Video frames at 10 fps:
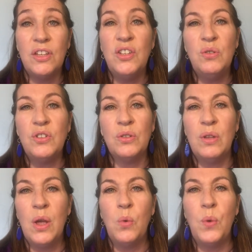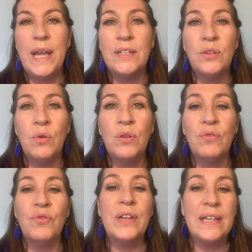the usual wet dog
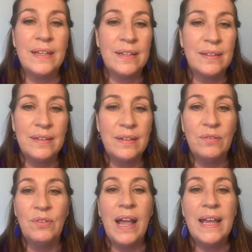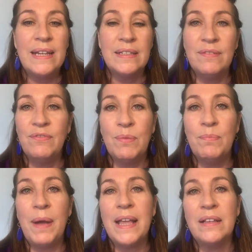reek rising from
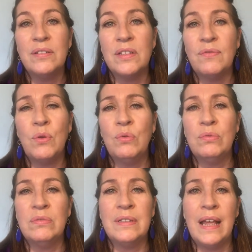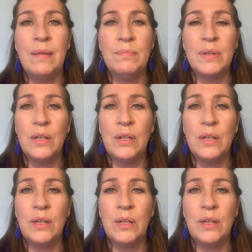piles of old damp